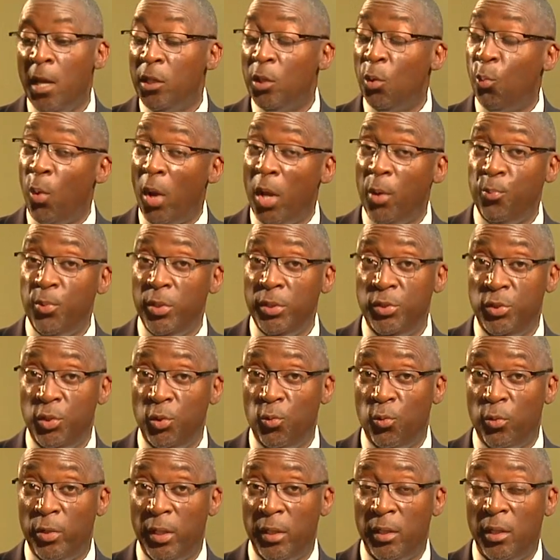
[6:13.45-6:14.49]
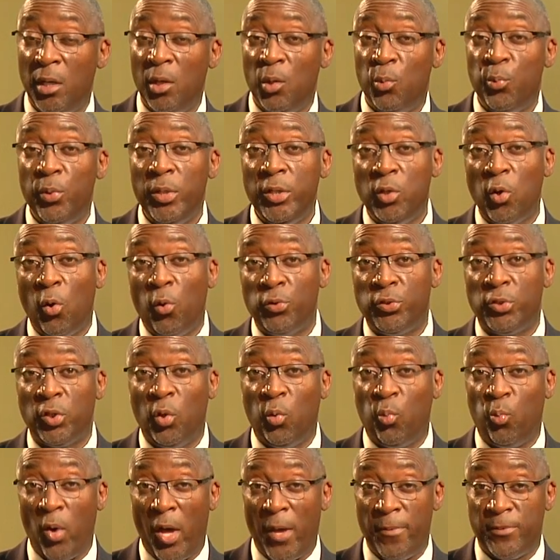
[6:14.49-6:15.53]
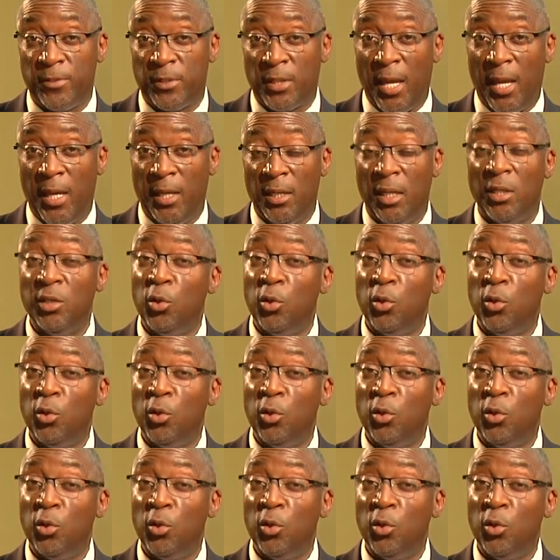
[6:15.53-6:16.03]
The way we do it, we go to a website,